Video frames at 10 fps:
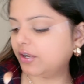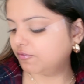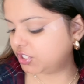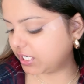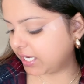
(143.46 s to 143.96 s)
of
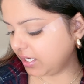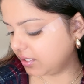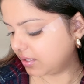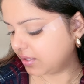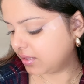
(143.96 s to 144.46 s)
shade
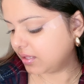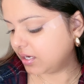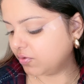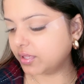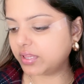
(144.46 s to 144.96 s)

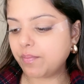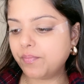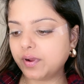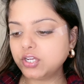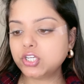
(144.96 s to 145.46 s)
into the same
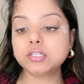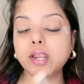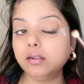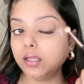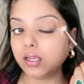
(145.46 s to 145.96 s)
brush,
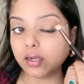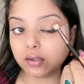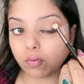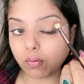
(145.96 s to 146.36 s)
and taking it